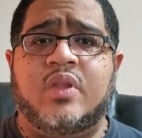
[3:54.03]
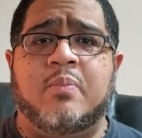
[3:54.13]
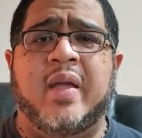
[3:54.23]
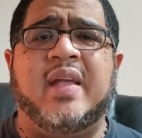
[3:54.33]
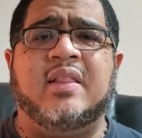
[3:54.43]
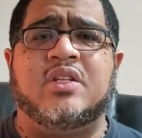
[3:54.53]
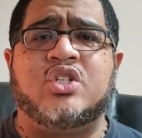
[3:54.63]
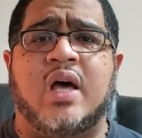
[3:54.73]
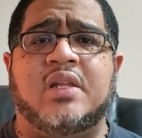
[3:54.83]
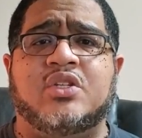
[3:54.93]
making the
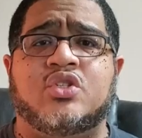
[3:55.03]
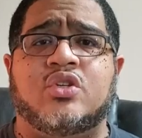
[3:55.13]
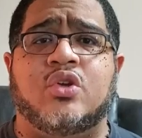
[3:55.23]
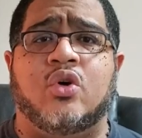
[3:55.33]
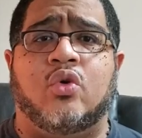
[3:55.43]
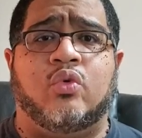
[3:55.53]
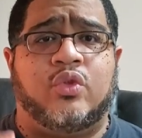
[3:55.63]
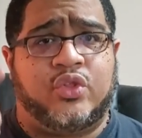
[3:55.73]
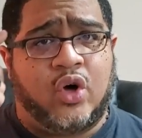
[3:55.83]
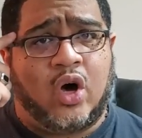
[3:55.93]
challenge, you know,
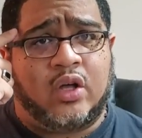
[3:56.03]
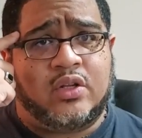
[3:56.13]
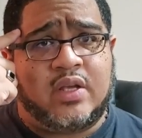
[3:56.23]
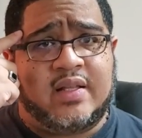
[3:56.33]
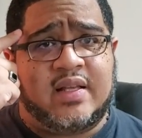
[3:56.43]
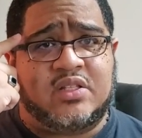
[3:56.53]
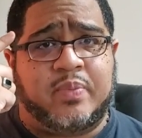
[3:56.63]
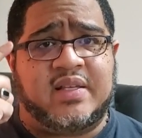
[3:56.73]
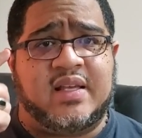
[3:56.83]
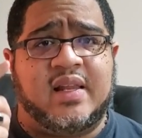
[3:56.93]
thought. It, it's
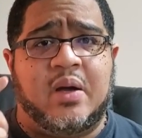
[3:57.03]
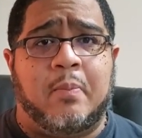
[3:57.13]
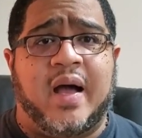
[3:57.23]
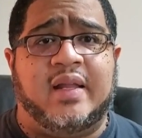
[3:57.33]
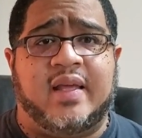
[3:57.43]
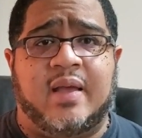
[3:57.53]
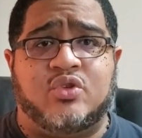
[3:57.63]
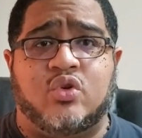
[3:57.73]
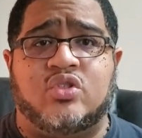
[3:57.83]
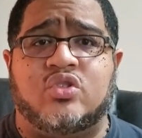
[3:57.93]
basically a mind game.
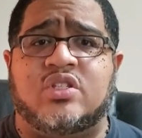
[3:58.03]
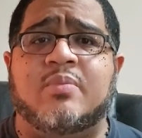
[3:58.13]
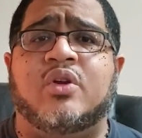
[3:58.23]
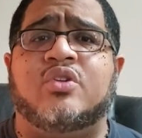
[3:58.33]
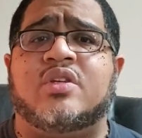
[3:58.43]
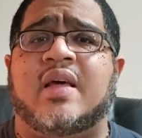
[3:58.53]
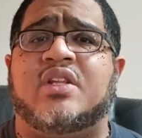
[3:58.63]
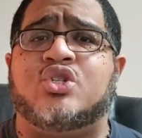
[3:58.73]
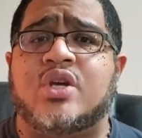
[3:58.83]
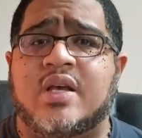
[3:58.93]
So it's similar to
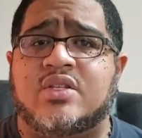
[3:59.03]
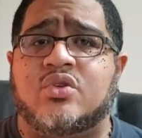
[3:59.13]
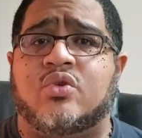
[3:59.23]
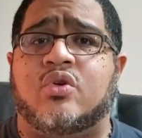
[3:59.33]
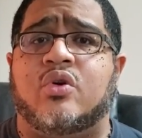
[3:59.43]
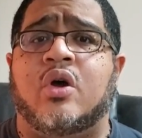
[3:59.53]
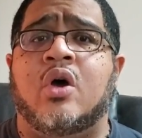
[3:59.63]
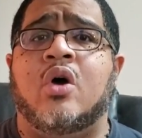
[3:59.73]
like chess or